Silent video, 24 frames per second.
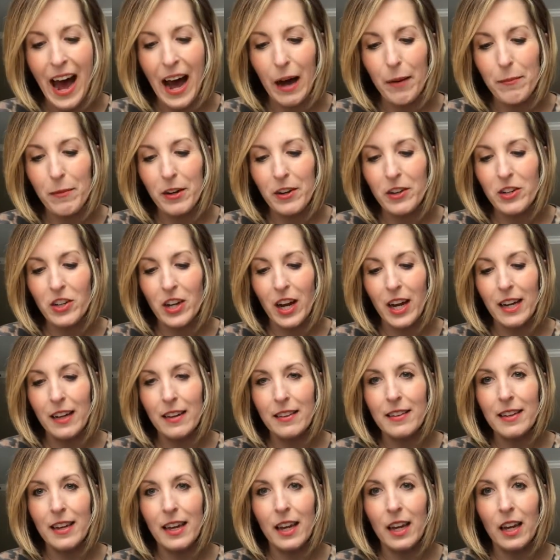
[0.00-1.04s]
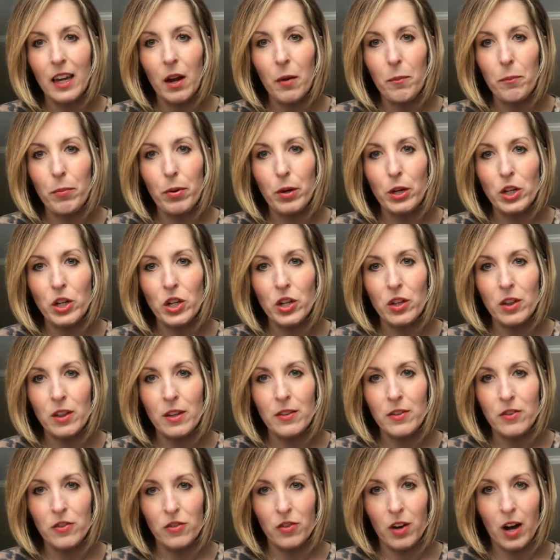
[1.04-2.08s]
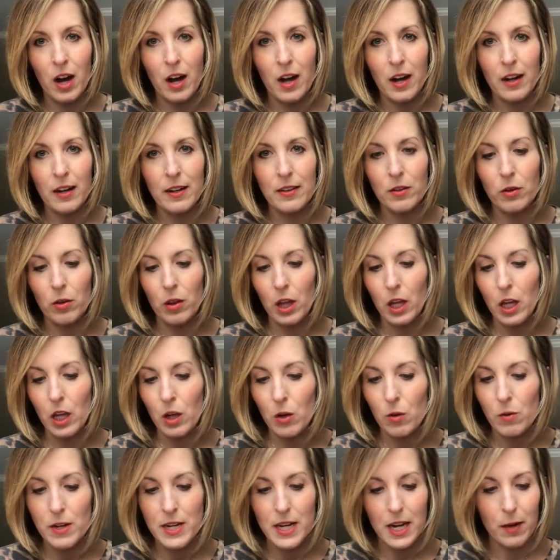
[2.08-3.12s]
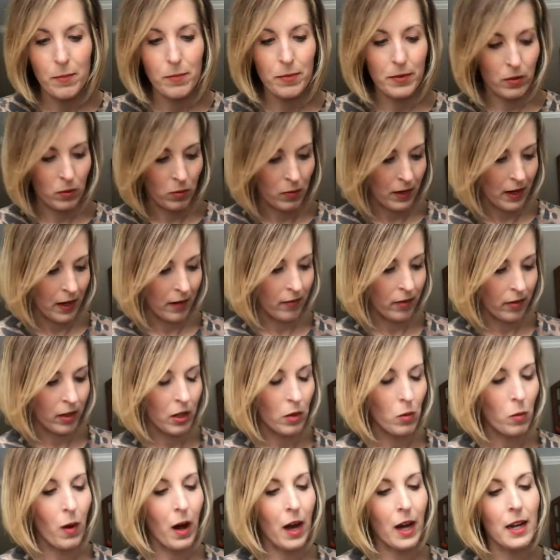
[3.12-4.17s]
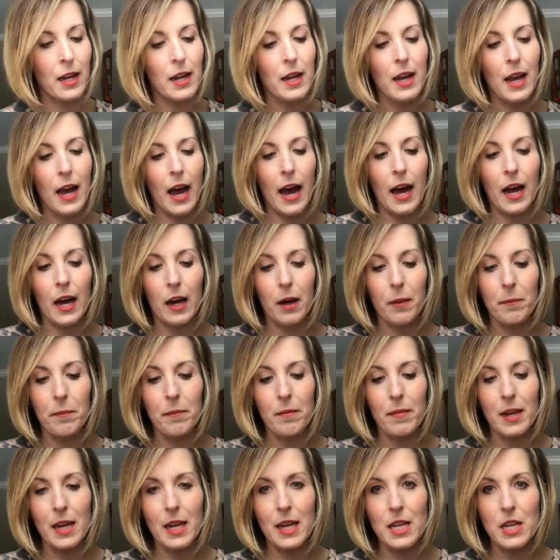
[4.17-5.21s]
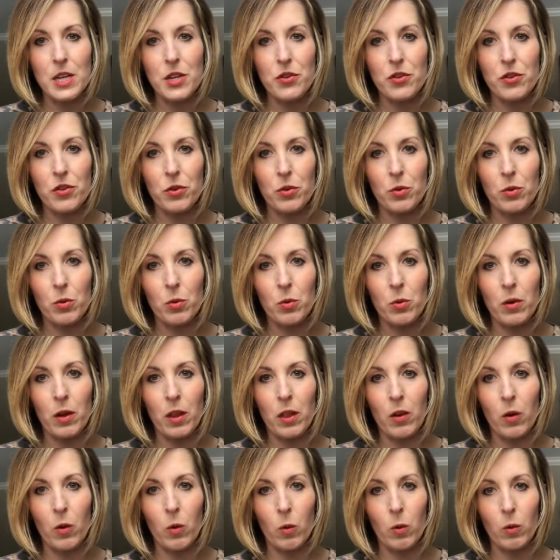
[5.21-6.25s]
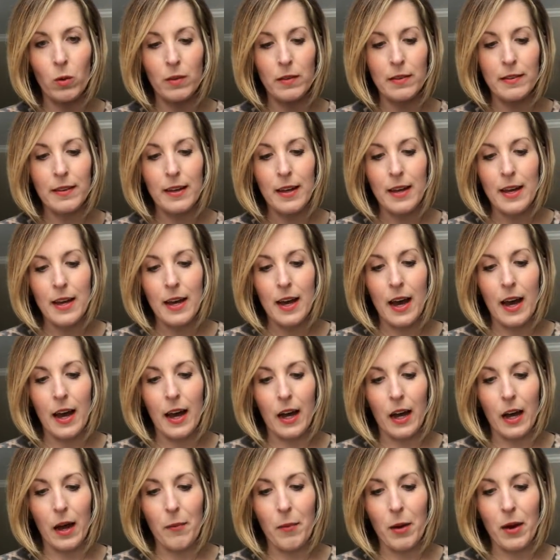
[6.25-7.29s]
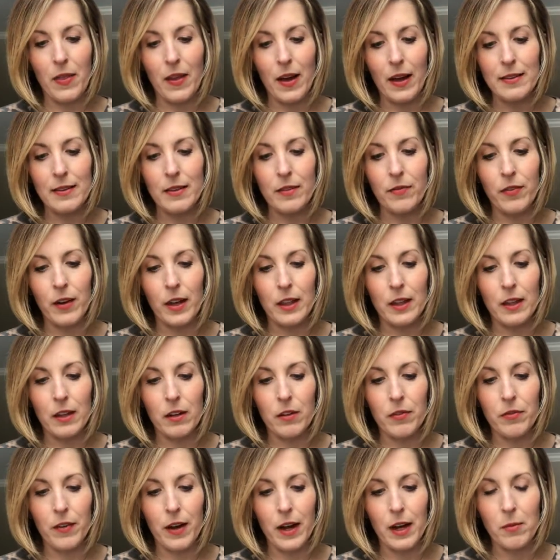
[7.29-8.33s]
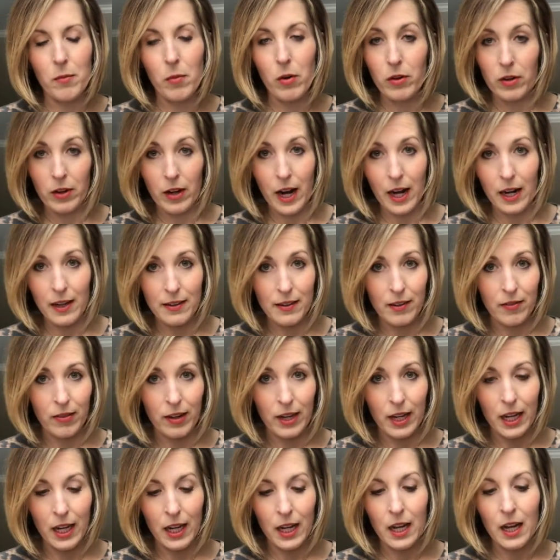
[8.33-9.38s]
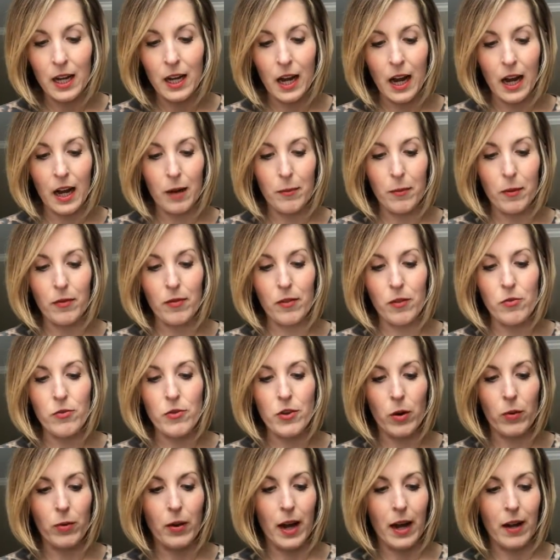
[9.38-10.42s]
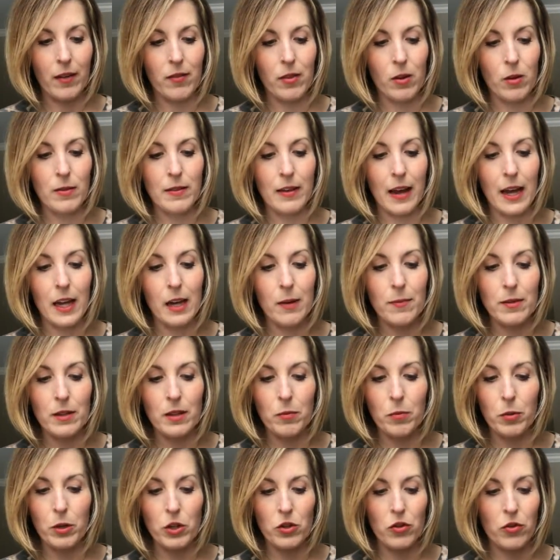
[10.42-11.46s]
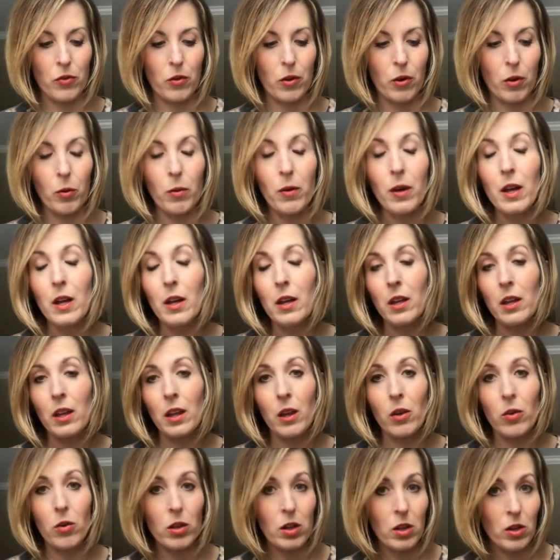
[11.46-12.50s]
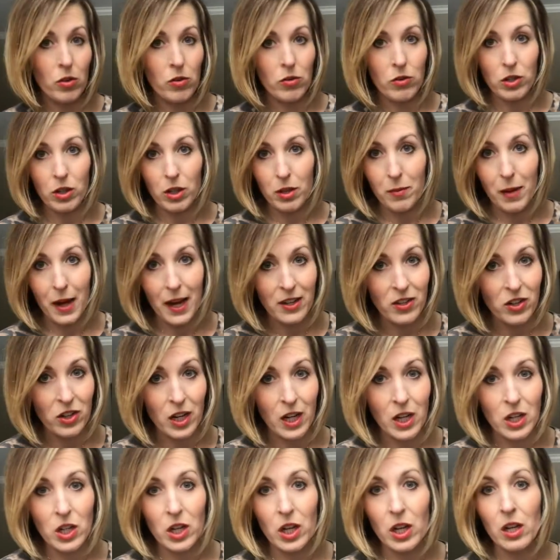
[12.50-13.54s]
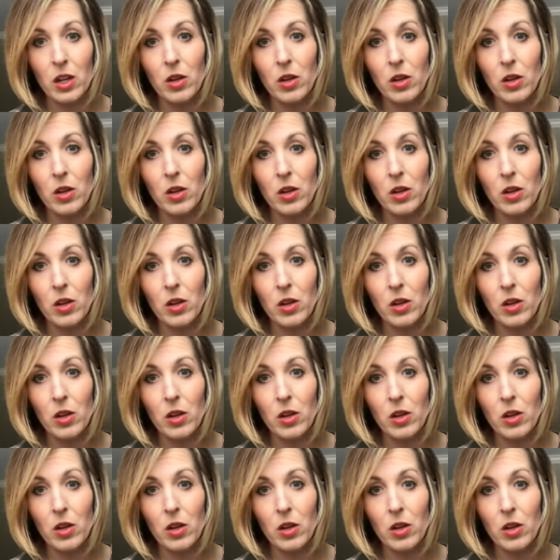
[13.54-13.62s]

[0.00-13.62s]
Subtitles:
Your child can push the straws or the Q-tips or whatever you want into the holes. And that's a fun little fine motor activity. If you don't have those items to push through, you can use your imagination.